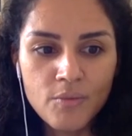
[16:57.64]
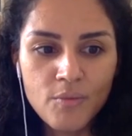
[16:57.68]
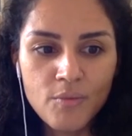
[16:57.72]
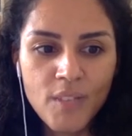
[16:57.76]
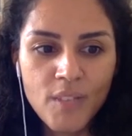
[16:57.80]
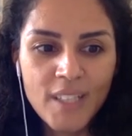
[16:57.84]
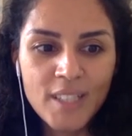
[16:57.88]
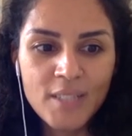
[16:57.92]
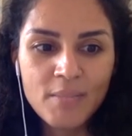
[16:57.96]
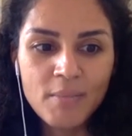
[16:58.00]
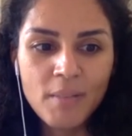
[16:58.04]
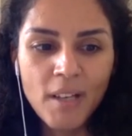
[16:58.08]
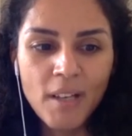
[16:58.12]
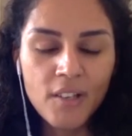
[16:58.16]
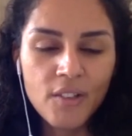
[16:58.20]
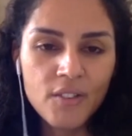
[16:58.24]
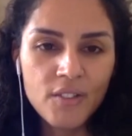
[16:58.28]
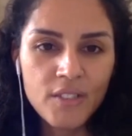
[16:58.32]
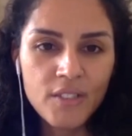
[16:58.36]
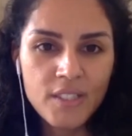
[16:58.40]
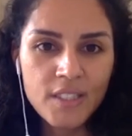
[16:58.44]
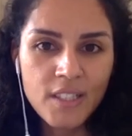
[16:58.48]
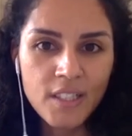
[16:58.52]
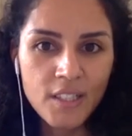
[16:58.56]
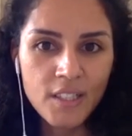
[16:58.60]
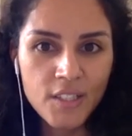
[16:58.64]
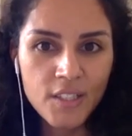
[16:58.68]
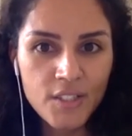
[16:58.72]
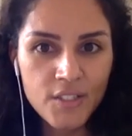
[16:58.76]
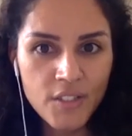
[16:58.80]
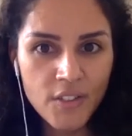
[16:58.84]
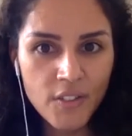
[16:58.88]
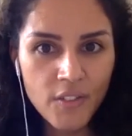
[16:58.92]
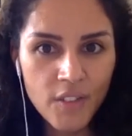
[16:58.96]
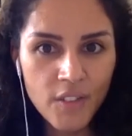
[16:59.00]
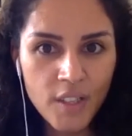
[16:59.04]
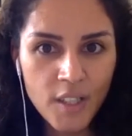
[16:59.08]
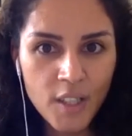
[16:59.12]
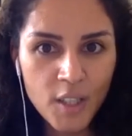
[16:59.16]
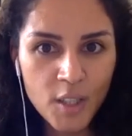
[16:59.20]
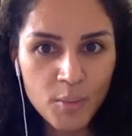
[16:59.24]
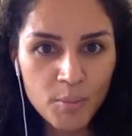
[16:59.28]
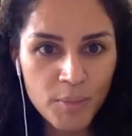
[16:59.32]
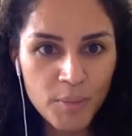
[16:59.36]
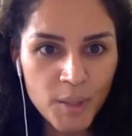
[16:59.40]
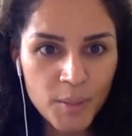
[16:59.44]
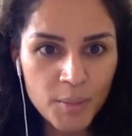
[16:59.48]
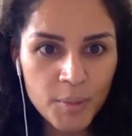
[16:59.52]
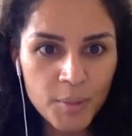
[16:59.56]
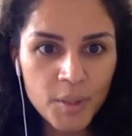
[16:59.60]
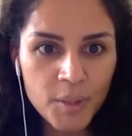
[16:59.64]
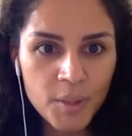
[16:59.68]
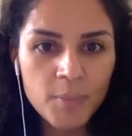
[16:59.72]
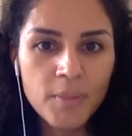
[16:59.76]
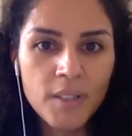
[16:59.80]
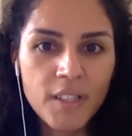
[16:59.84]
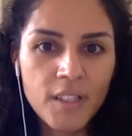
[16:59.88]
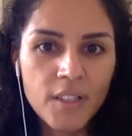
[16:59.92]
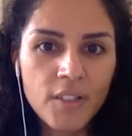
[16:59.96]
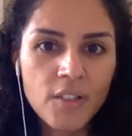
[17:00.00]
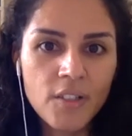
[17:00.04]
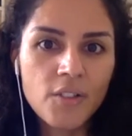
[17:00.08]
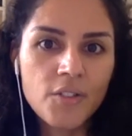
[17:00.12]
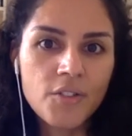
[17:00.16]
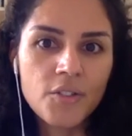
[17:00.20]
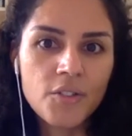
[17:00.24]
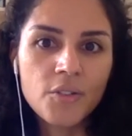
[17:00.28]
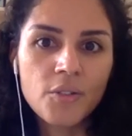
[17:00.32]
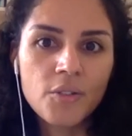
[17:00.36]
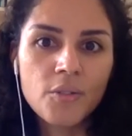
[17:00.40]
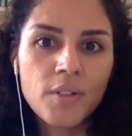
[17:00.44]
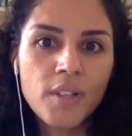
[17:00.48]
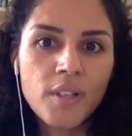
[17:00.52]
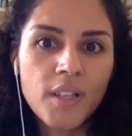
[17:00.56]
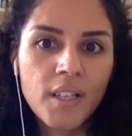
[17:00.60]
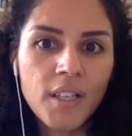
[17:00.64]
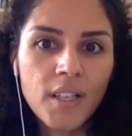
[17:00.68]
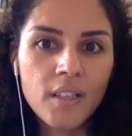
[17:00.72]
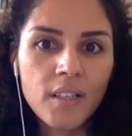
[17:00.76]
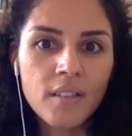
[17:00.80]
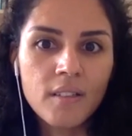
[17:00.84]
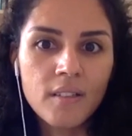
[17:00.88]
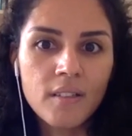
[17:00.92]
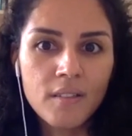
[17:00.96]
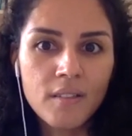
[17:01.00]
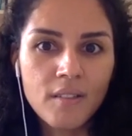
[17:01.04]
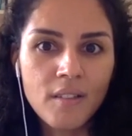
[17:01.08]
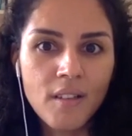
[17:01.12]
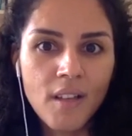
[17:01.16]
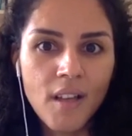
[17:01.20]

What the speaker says: expand on the skills of the young people, but then also they can